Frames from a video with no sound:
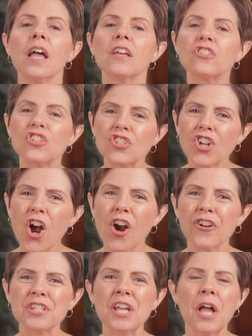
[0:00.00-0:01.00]

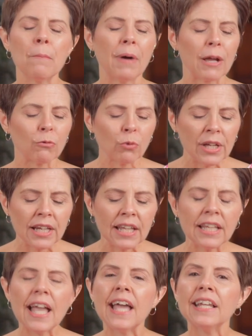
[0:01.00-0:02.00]
Start by
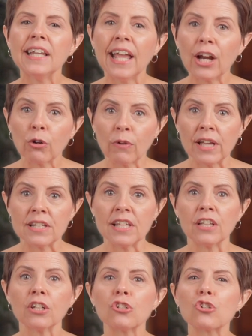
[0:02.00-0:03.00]
reading and narrating